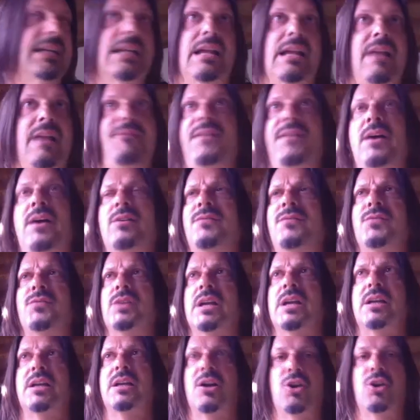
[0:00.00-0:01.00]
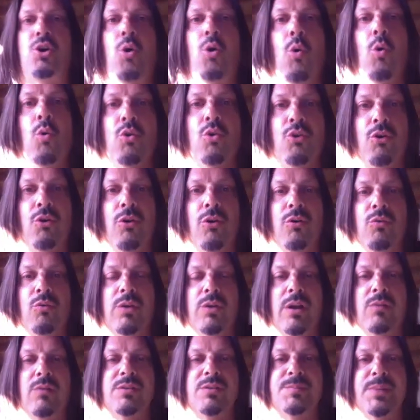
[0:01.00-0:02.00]
And then I found it for like a quarter
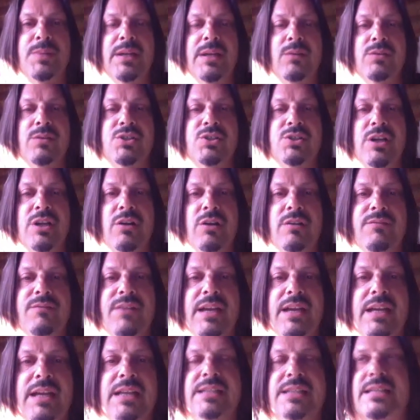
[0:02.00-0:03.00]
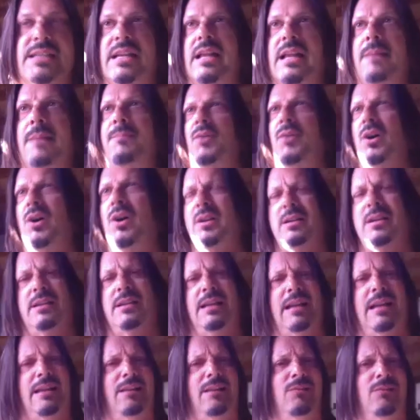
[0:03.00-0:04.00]
when I was playing with Cher in Vegas, and I bought it again.